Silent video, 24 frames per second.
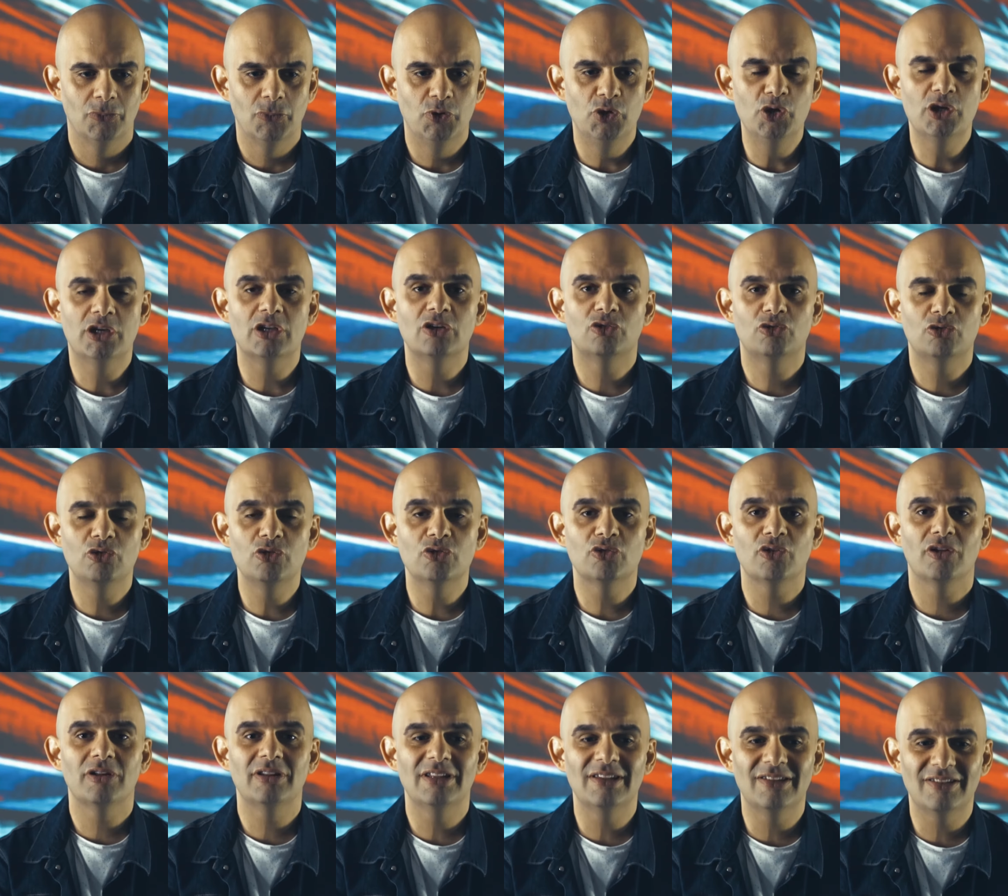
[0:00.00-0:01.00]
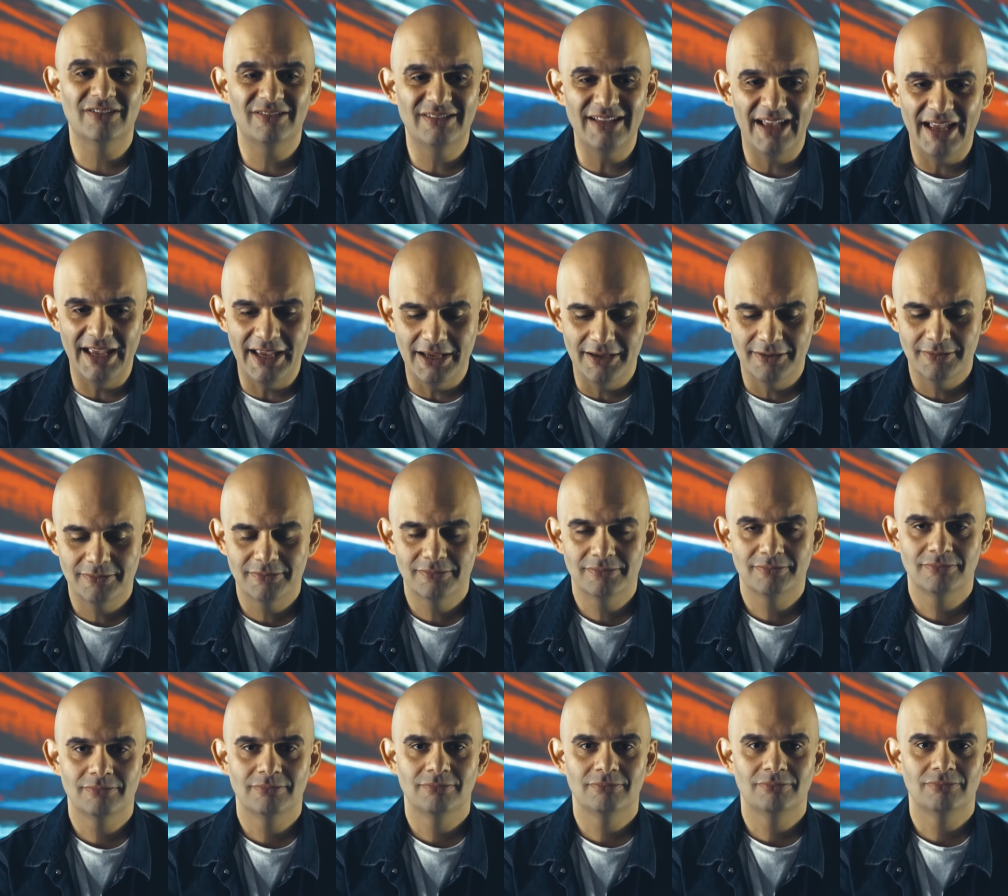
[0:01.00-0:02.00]
You can choose on this day
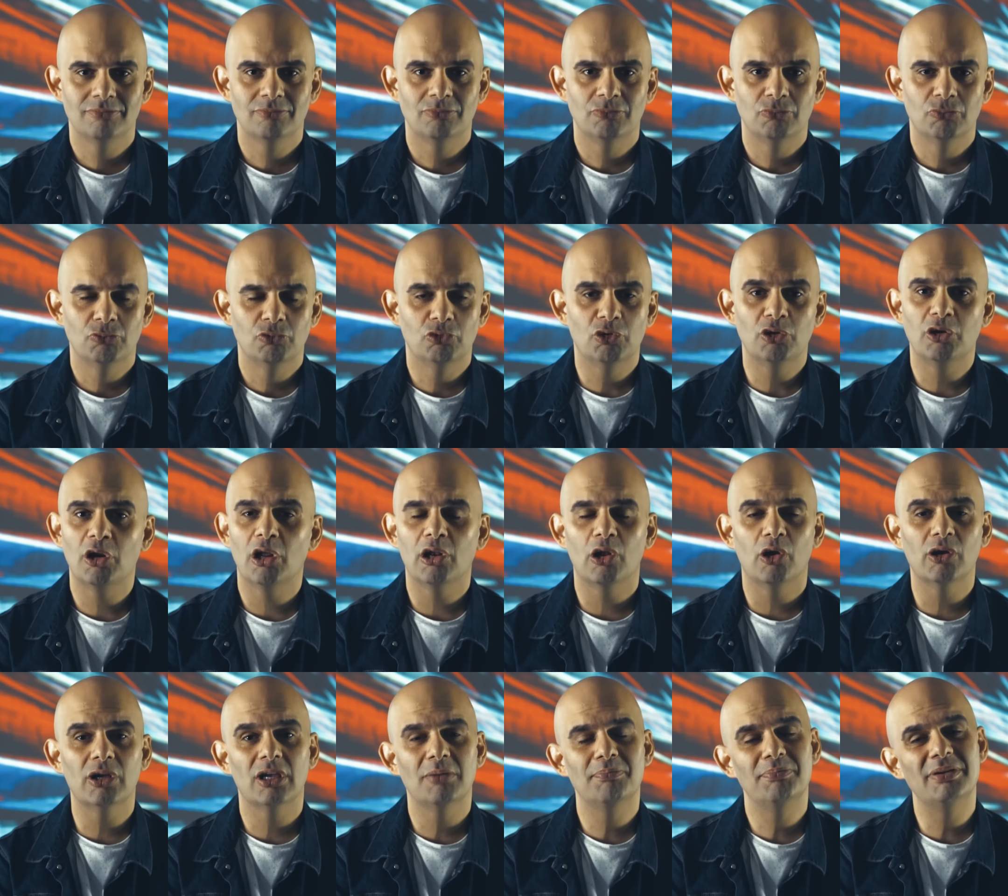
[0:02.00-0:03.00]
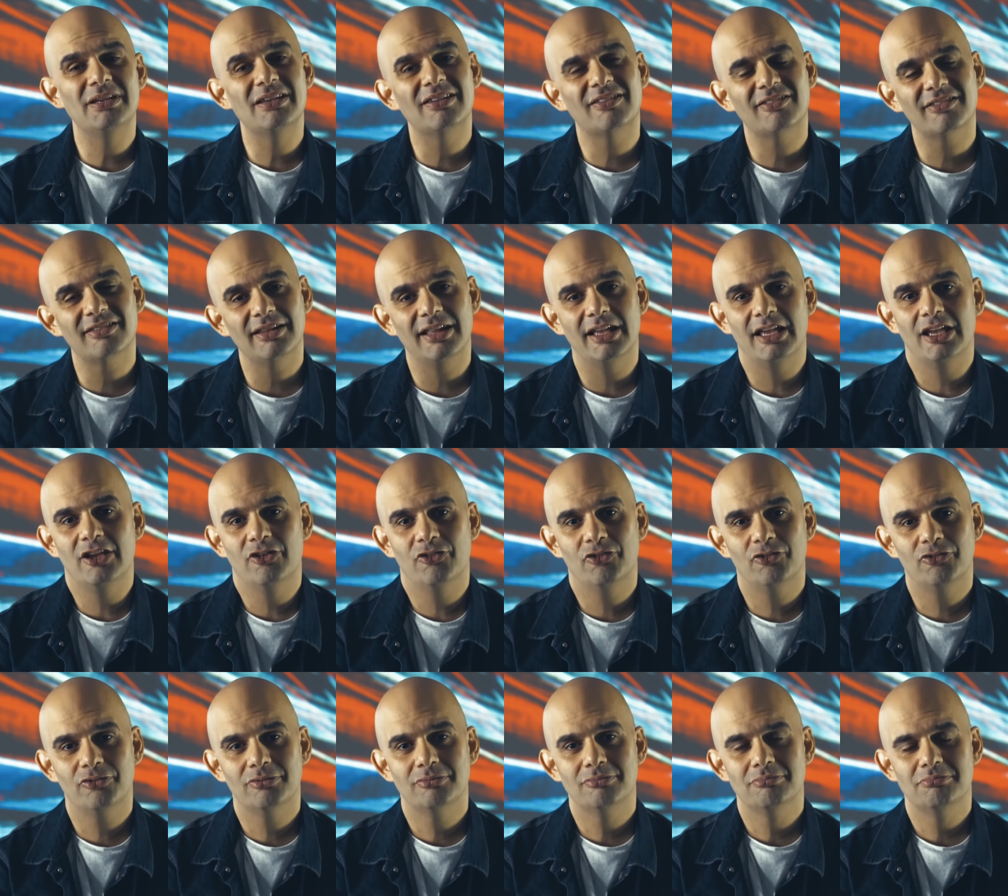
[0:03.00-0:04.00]
to no longer be a slave,
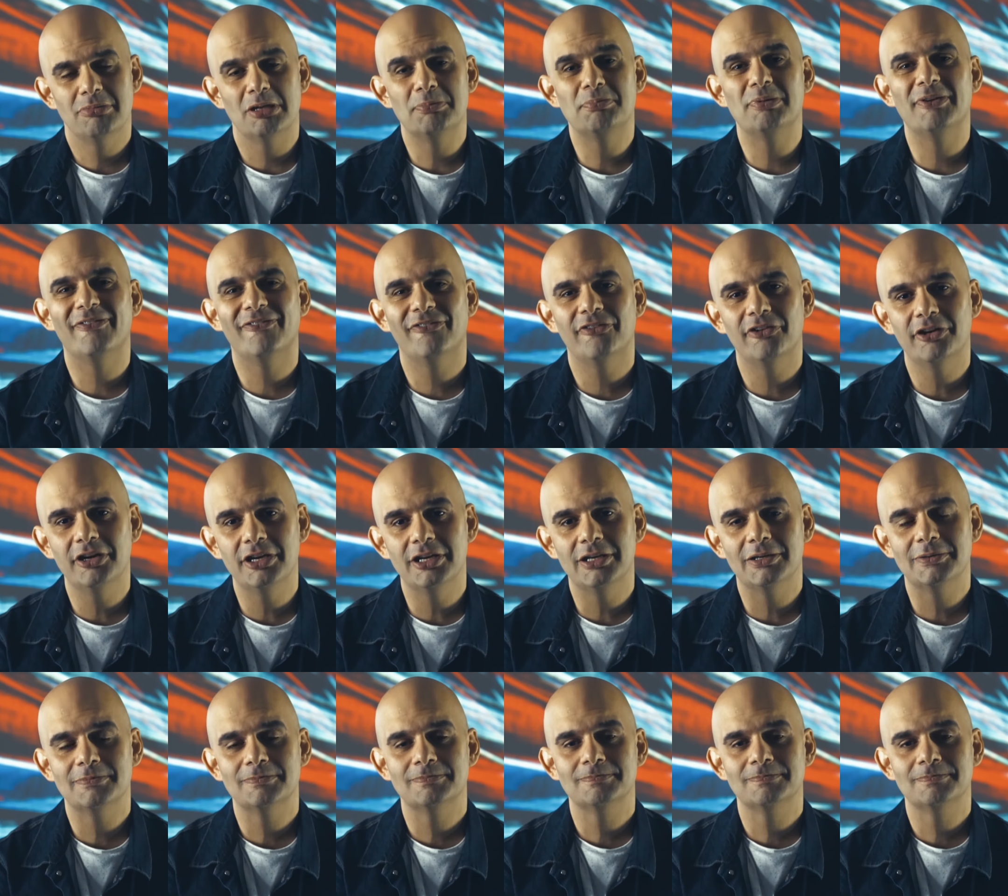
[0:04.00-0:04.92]
but be free.